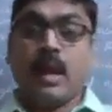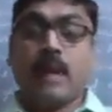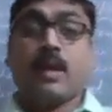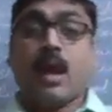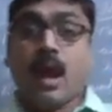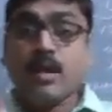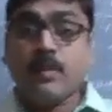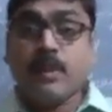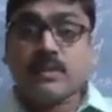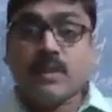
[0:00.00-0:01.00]
And the
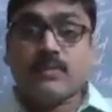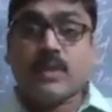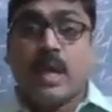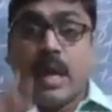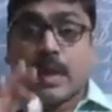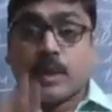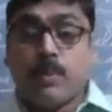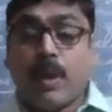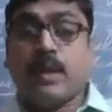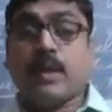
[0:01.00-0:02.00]
arguments of the
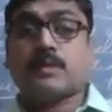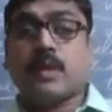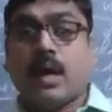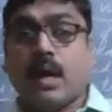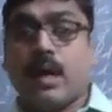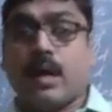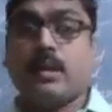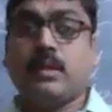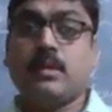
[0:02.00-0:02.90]
respondents are: